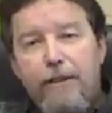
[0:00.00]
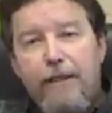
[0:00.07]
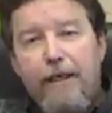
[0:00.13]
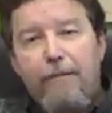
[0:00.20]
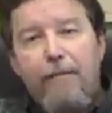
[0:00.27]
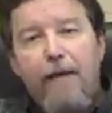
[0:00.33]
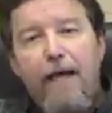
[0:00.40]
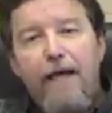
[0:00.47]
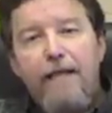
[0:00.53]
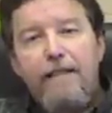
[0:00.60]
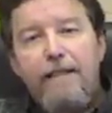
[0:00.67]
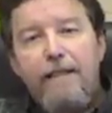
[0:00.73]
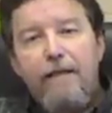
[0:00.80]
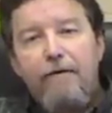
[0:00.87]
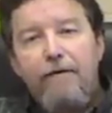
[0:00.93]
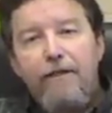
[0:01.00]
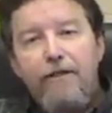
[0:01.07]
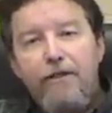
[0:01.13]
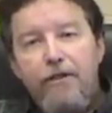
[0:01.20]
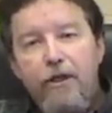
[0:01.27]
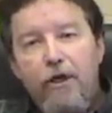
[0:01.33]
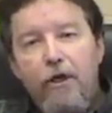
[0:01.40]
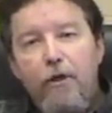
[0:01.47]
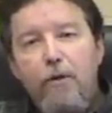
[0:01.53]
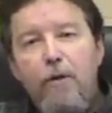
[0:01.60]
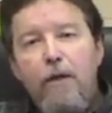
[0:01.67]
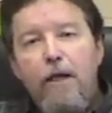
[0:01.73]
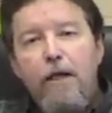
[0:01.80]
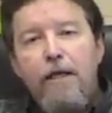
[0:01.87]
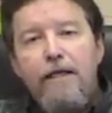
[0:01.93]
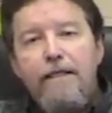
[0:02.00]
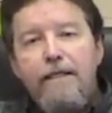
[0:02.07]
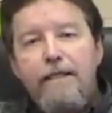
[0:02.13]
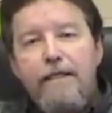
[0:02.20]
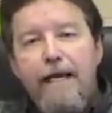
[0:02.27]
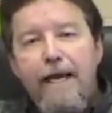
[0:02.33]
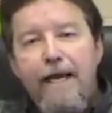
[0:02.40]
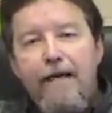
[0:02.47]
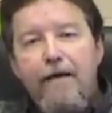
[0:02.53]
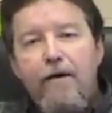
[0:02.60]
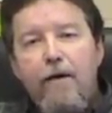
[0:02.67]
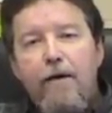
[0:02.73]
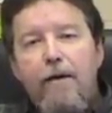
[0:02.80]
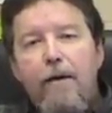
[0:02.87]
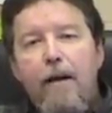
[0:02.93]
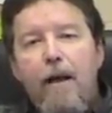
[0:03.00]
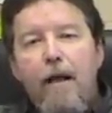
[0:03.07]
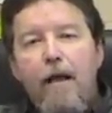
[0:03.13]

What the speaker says: It implies that there is no standard